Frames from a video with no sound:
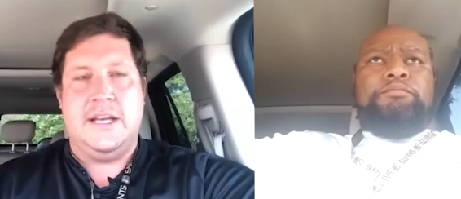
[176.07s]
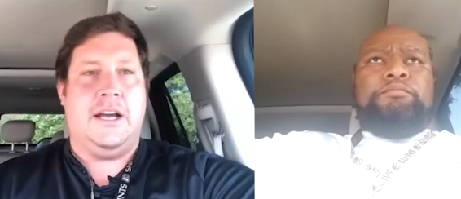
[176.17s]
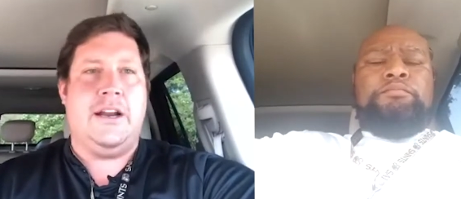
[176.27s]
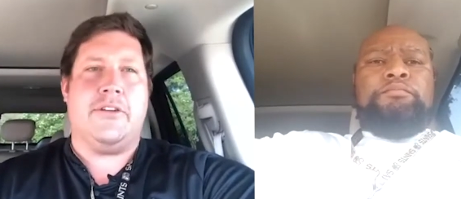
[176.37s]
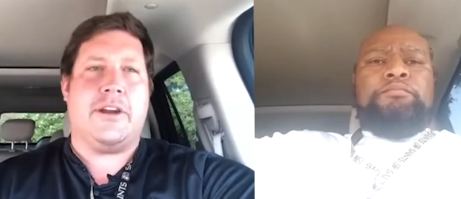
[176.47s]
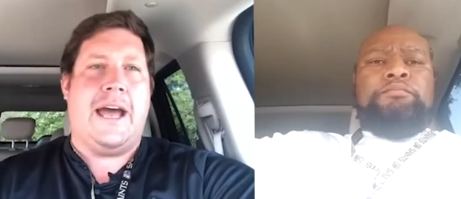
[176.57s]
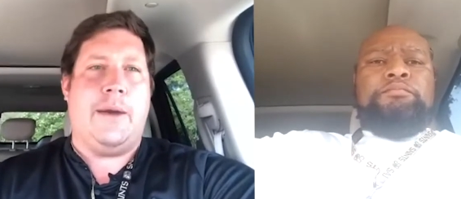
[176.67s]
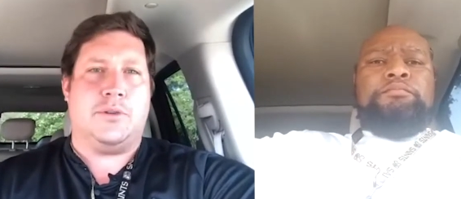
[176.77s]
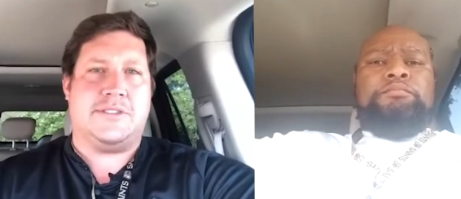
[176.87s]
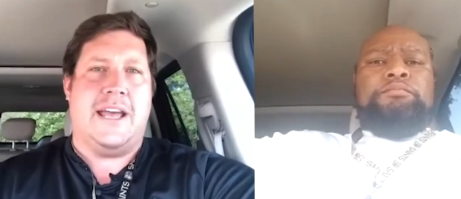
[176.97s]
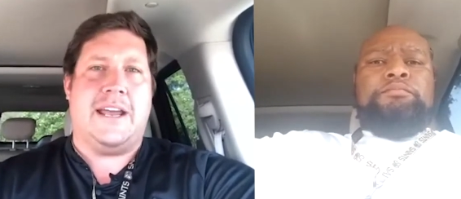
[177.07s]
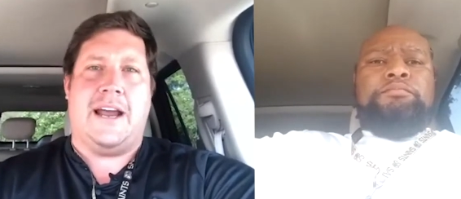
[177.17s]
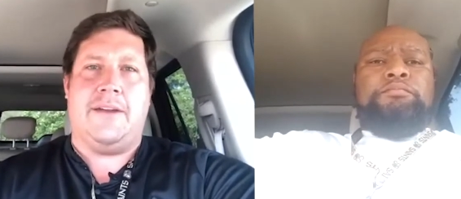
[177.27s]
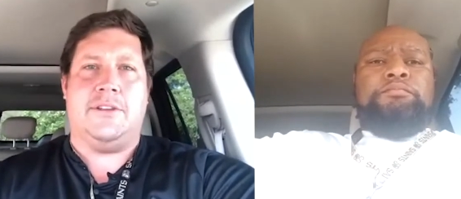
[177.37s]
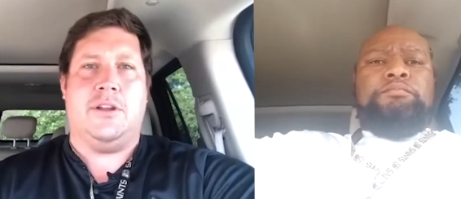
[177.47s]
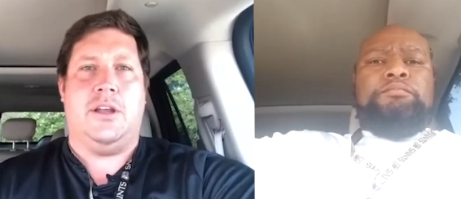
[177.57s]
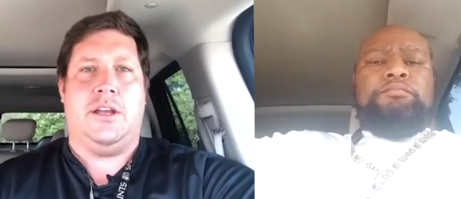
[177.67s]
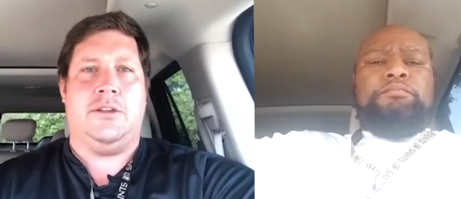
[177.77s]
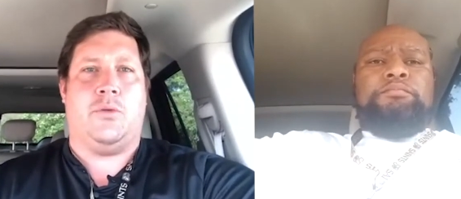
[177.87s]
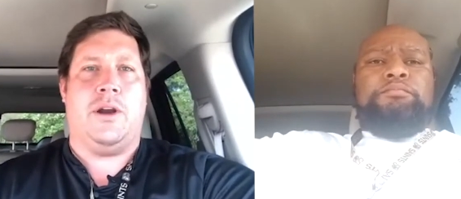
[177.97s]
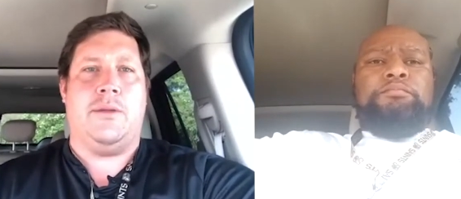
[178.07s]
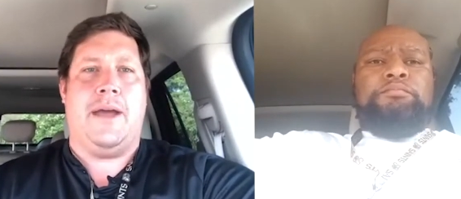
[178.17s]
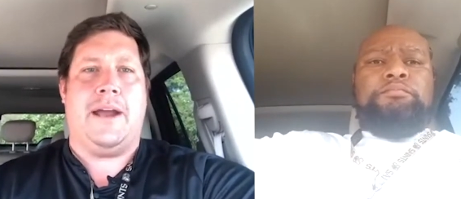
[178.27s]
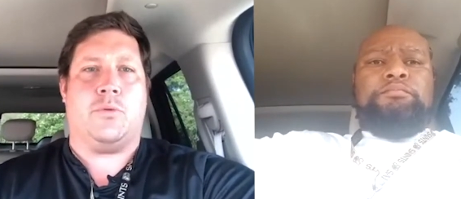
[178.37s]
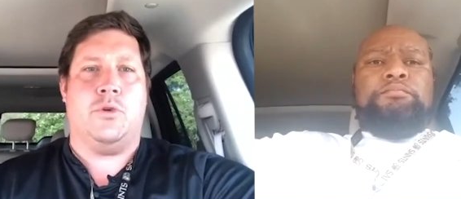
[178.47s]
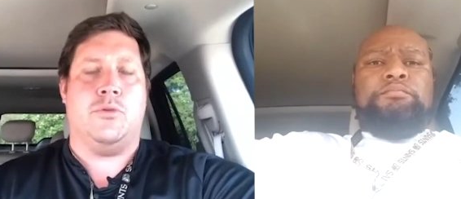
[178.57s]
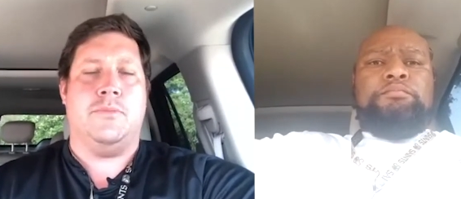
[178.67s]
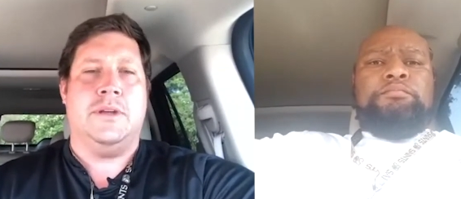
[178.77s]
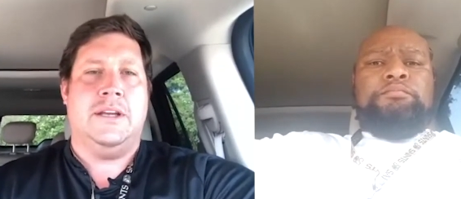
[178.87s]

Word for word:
Speaker 1: Another guy will stay kind of in the in the running back room